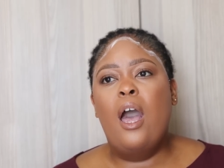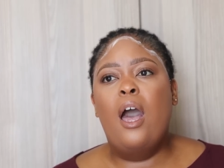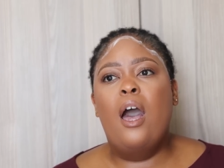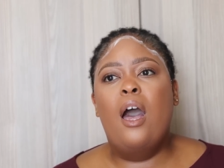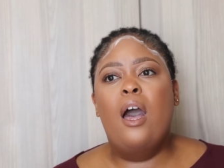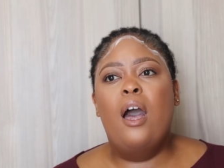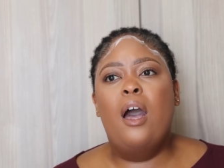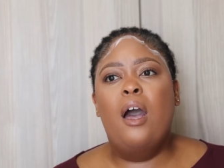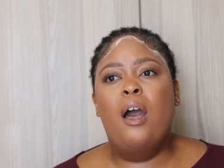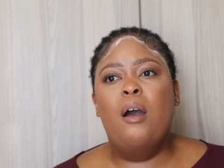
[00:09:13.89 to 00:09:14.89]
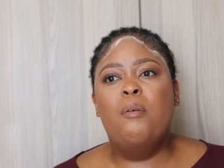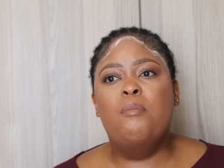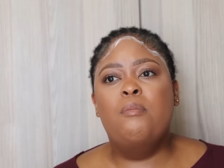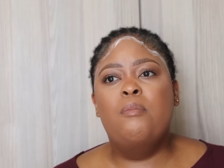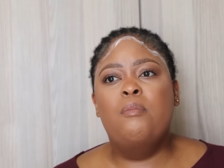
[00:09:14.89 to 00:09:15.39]

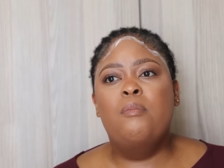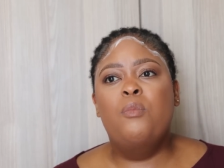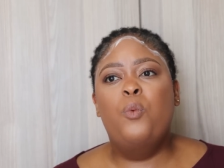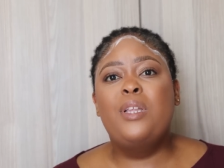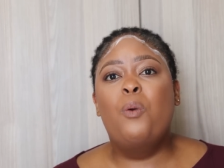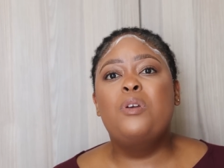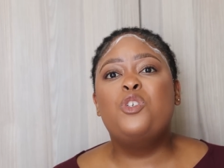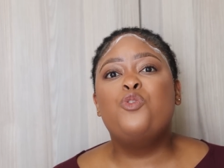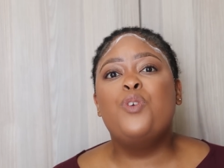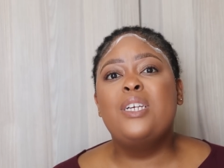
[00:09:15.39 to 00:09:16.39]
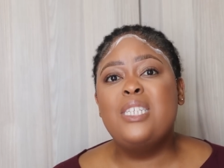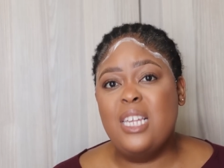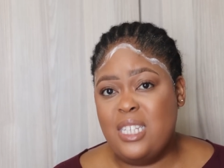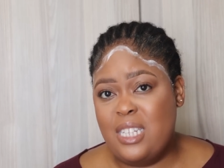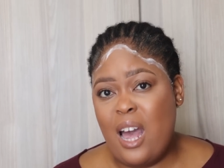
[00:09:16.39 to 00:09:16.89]
um, when I wear
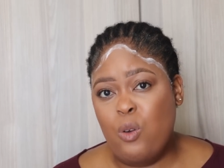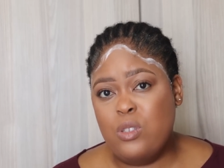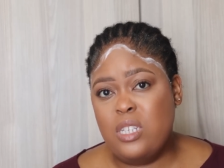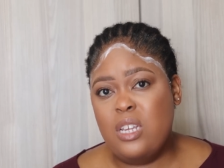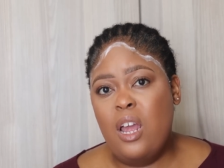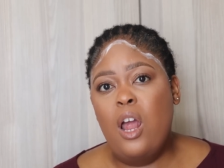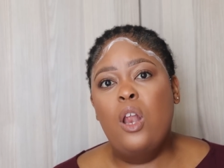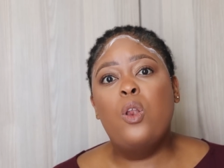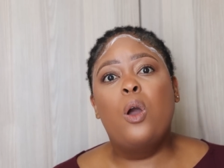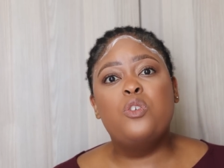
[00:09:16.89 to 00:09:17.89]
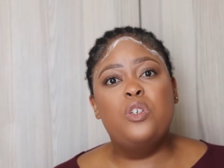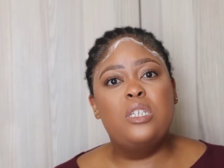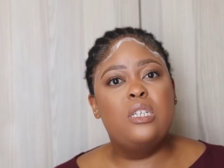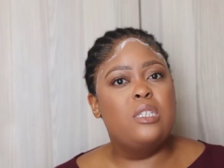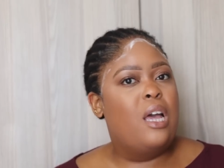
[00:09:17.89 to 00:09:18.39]
dresses out long
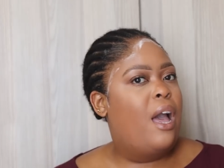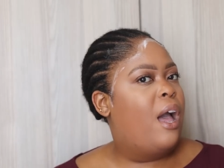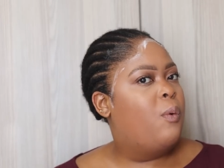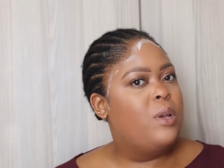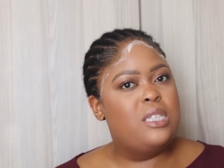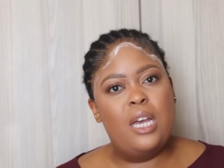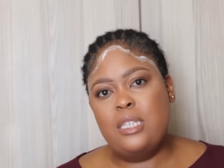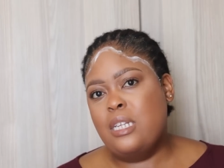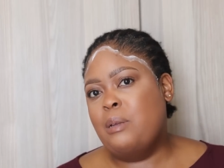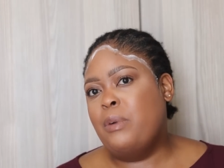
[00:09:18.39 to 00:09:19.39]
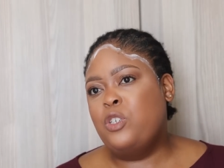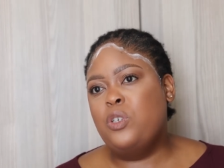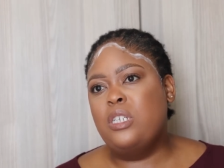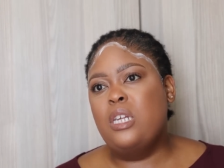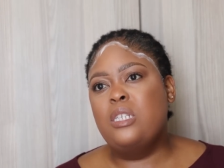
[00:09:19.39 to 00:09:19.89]
dresses I wear tights under my
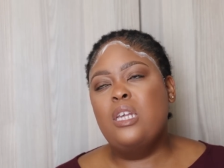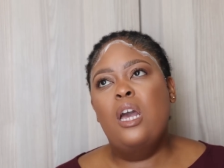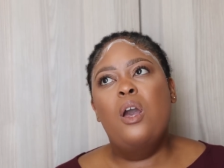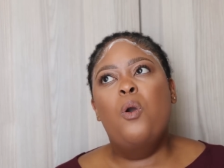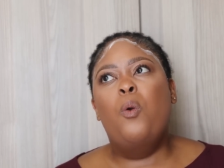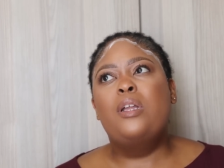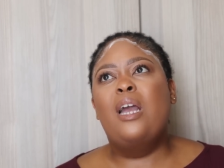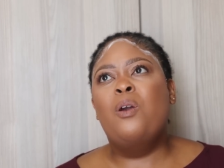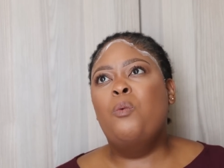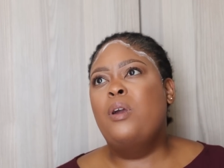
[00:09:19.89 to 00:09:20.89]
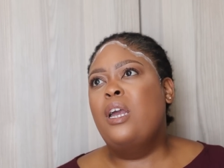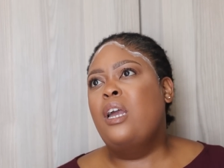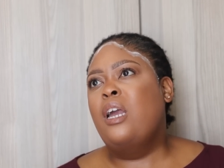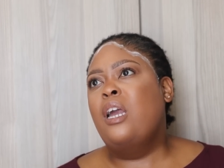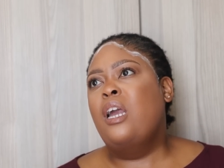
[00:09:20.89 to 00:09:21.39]
dresses when I
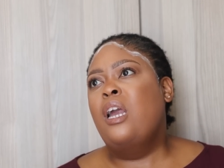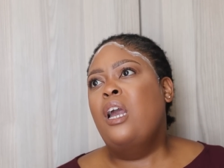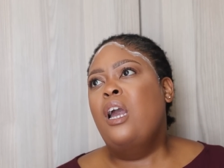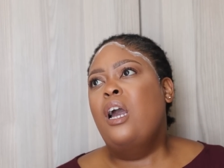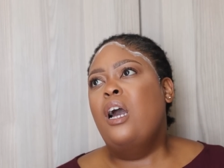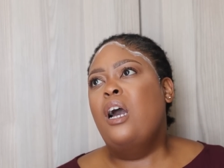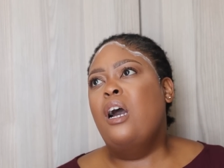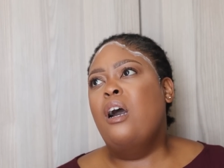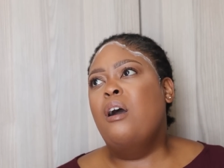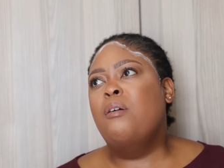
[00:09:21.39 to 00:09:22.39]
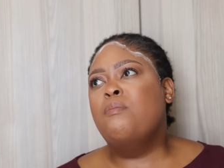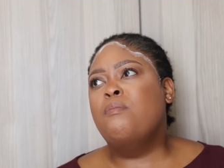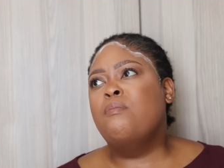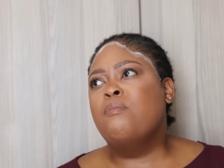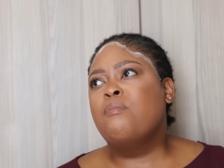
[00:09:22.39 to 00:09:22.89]
wear um,